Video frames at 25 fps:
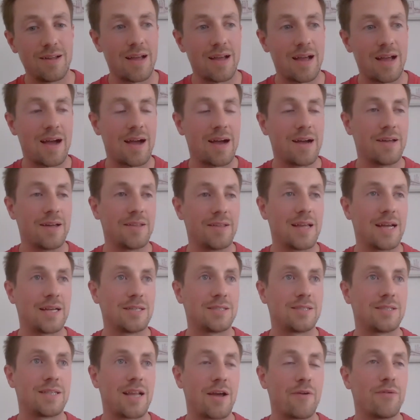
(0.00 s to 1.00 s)

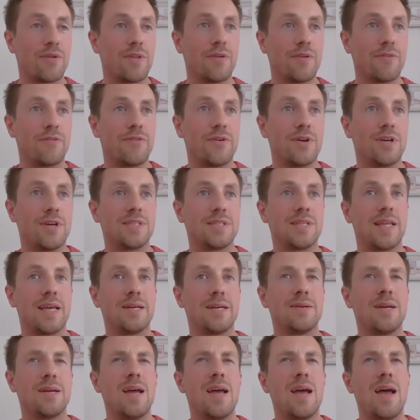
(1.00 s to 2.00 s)
That's definitely the first
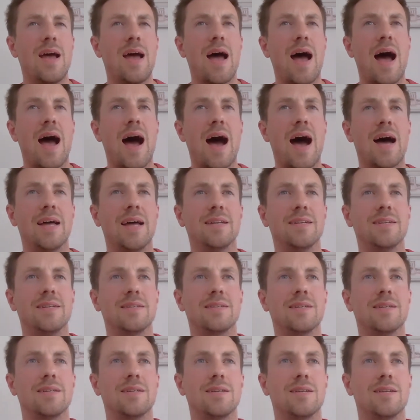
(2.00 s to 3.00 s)
thing. And
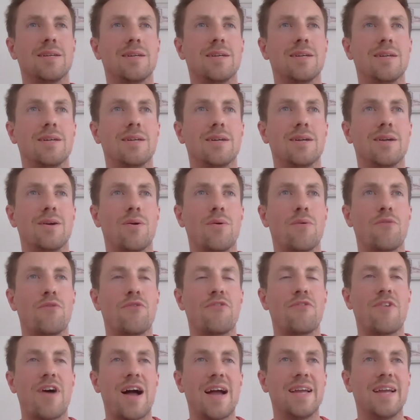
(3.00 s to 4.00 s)

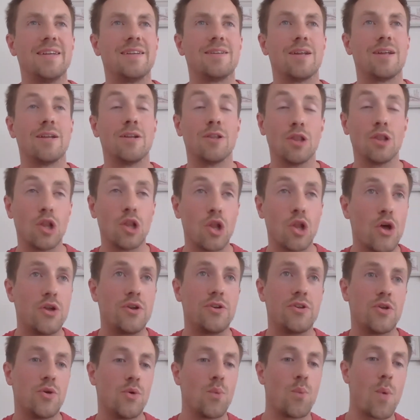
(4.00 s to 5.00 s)
find and learn
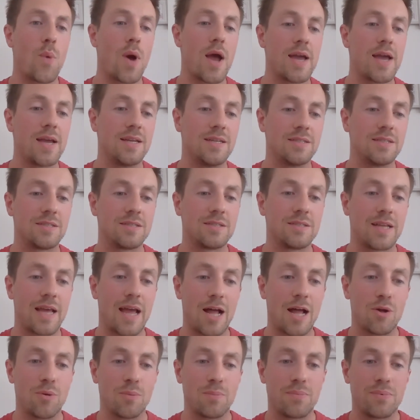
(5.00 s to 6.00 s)
new ways to
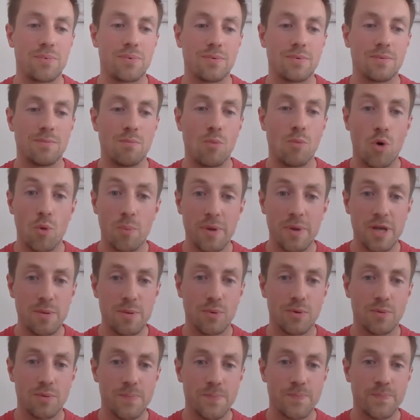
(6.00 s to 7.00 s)
help more
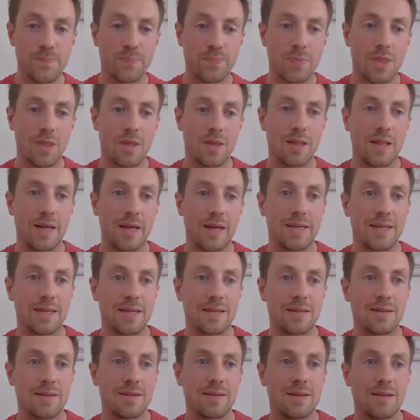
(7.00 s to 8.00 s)
people. Like,
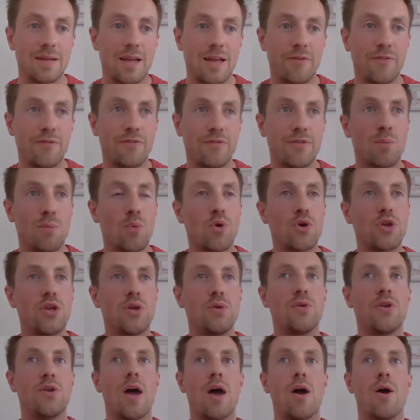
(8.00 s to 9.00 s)
if the more you
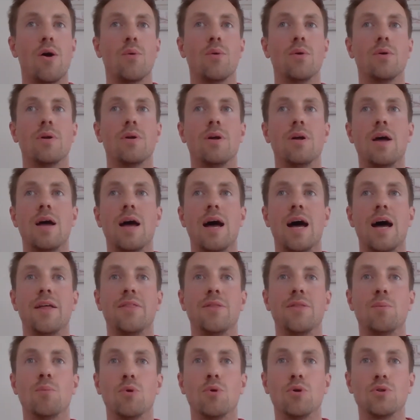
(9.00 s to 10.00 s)
know
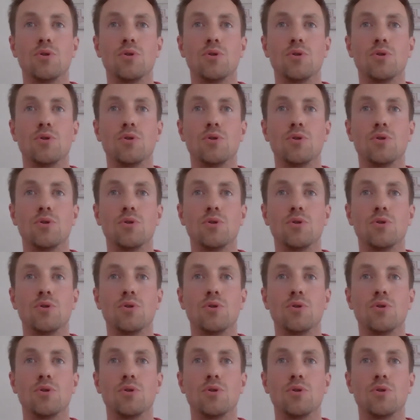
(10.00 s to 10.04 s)
and the more